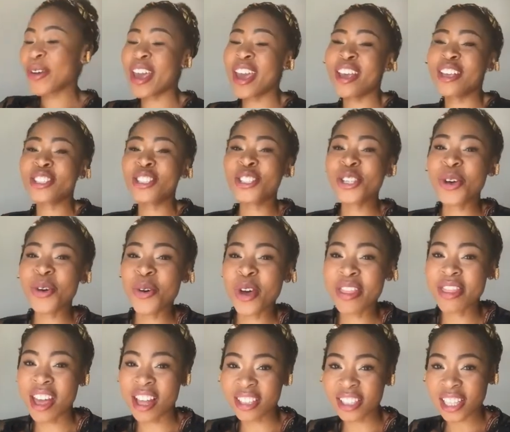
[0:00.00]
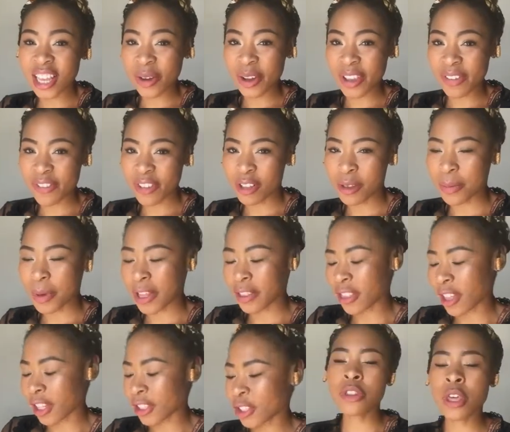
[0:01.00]
okay, so that's how I feel
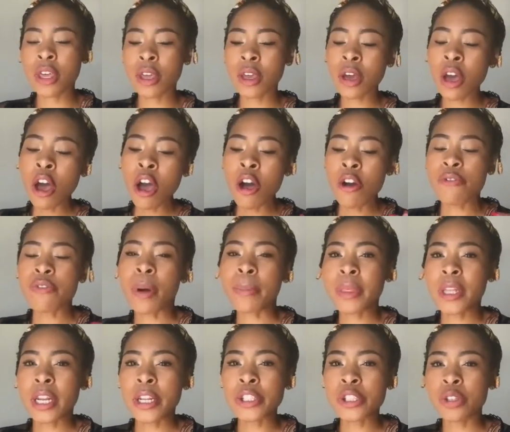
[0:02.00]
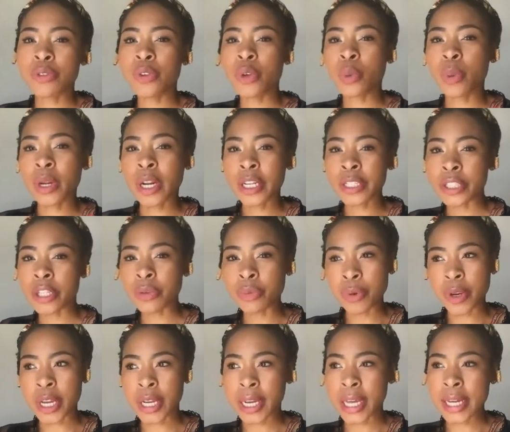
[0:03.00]
about that. thing from that interview, what I did
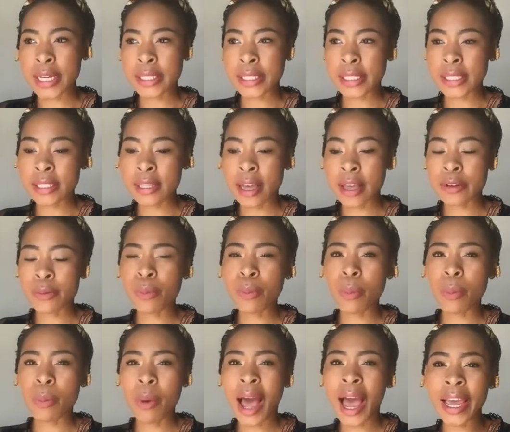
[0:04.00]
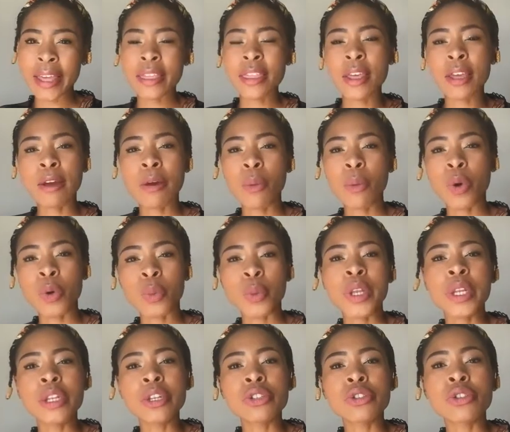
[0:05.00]
realize is that I think what
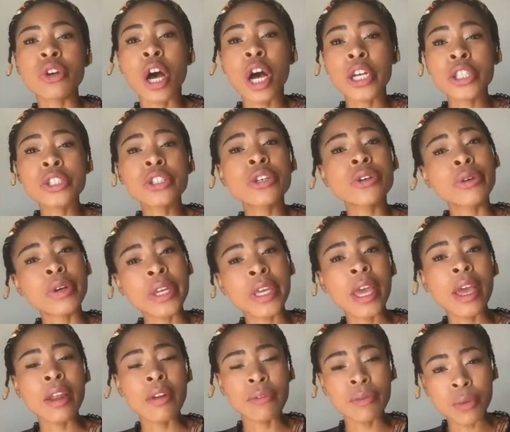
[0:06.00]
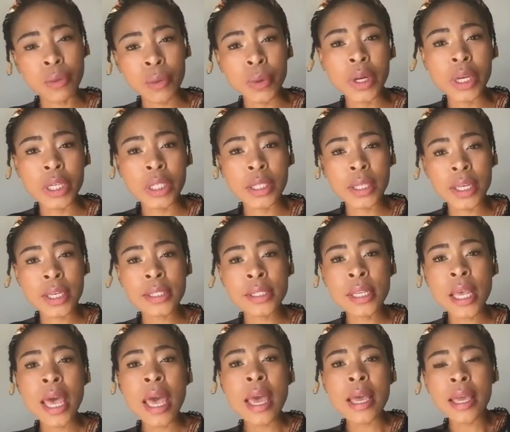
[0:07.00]
we need to ask her again, for real,
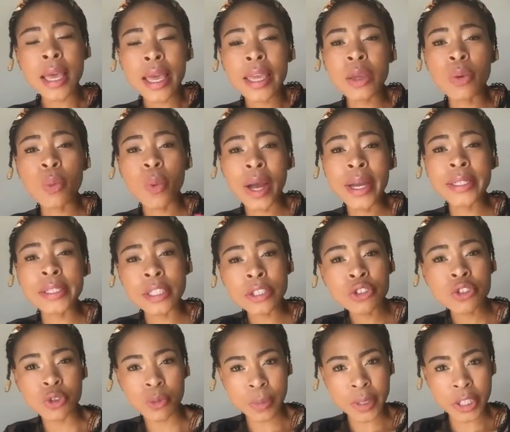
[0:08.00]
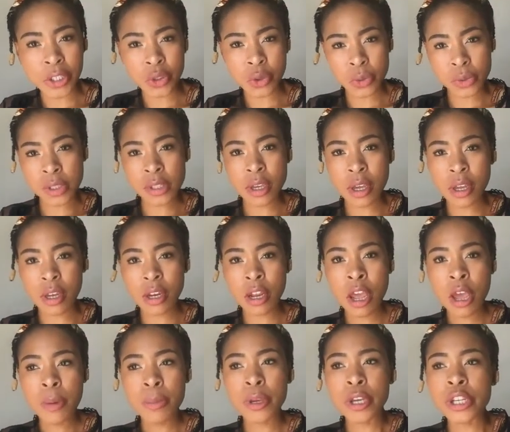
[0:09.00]
is Khanyi, why did you bleach your skin?
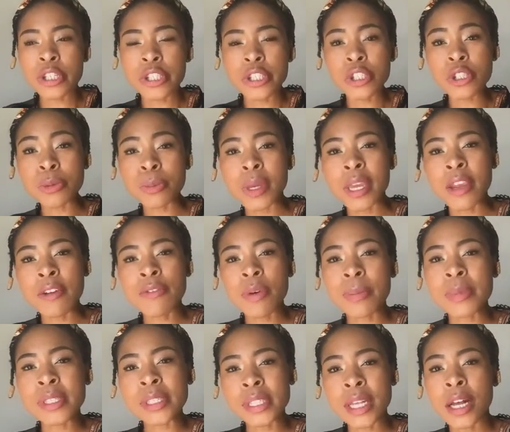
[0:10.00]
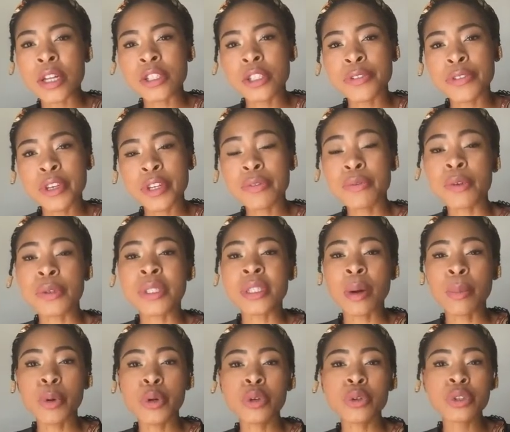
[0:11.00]
Because to me, from the sounds of it, for
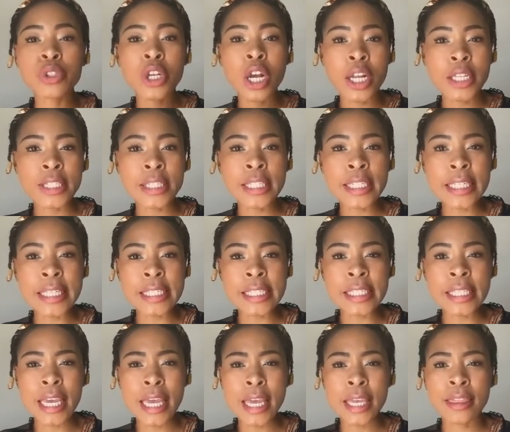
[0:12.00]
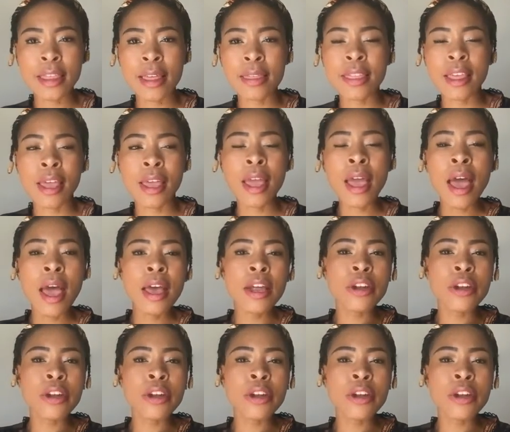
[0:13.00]
someone who's constantly saying that they